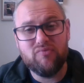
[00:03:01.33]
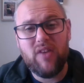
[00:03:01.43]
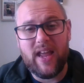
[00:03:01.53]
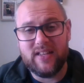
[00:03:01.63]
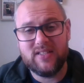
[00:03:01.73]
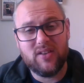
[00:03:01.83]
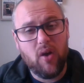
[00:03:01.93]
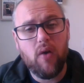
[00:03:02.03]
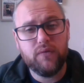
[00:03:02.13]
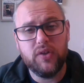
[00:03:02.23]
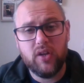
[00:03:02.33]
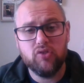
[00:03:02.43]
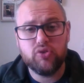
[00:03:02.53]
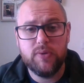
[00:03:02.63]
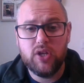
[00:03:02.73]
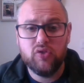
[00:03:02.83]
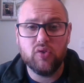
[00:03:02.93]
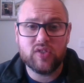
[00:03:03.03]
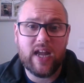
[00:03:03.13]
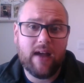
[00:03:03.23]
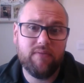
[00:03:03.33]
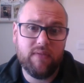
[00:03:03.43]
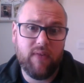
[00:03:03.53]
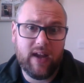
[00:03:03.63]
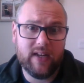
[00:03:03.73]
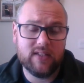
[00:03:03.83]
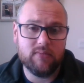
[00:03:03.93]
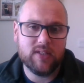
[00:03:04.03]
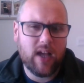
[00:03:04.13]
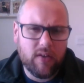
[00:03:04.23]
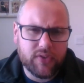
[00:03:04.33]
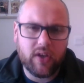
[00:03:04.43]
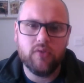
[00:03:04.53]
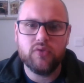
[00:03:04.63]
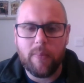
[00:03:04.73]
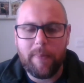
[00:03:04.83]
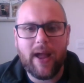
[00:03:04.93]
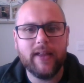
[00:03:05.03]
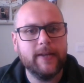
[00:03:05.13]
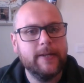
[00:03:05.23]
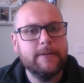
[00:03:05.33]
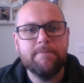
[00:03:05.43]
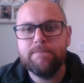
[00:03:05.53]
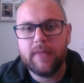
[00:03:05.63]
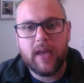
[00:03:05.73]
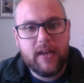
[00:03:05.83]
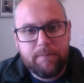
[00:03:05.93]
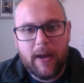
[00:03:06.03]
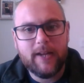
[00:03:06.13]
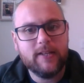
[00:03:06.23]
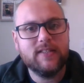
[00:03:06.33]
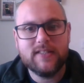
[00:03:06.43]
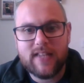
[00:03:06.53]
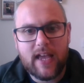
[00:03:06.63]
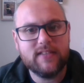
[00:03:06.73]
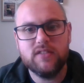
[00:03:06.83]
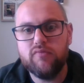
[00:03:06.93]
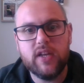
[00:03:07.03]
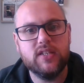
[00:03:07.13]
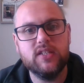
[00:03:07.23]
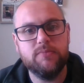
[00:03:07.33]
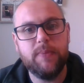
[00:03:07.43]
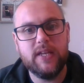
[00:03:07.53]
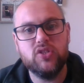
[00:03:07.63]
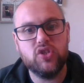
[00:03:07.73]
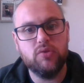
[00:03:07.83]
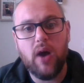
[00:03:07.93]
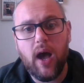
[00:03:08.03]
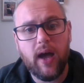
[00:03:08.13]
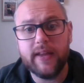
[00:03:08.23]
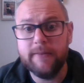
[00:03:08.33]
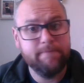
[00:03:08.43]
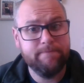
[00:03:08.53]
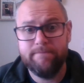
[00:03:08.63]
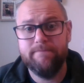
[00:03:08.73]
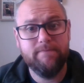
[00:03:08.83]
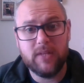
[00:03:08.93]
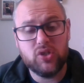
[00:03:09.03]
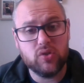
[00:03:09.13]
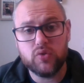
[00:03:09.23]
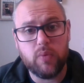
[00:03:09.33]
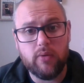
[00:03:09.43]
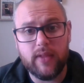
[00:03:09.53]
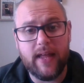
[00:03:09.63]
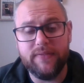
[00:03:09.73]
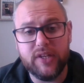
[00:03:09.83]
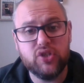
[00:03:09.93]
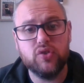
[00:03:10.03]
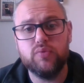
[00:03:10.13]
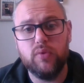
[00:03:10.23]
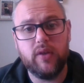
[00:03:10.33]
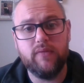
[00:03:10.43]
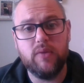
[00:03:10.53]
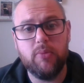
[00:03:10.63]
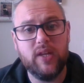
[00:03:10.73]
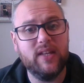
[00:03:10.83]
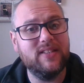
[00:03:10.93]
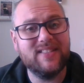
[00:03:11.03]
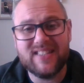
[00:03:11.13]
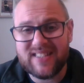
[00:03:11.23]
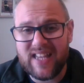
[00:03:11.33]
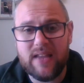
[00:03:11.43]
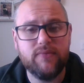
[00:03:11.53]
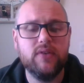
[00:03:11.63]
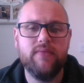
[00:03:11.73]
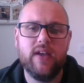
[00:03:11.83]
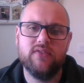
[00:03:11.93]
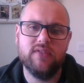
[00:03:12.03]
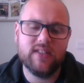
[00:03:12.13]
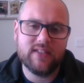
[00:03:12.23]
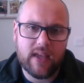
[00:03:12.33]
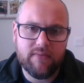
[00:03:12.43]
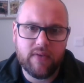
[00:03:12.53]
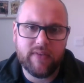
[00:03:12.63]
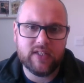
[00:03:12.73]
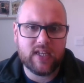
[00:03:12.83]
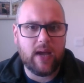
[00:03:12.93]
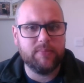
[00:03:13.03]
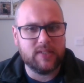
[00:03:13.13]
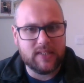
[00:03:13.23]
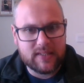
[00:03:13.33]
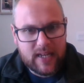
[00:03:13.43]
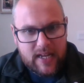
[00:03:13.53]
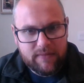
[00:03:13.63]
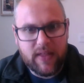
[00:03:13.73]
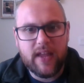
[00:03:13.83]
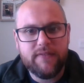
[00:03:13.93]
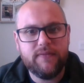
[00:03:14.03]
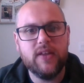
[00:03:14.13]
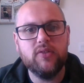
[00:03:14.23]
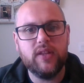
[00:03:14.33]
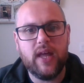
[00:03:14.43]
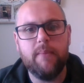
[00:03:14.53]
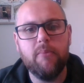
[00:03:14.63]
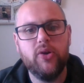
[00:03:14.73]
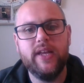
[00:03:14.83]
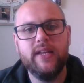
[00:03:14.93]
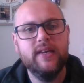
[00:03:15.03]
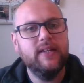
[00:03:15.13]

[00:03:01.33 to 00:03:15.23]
a risk, and often the entrepreneur doesn't have the finance themselves and goes to a bank. And if banks assess the risk as being too high, they just won't lend, they just won't give the money. And it's the same for investment, it's the same for a venture capitalist. They feel that that money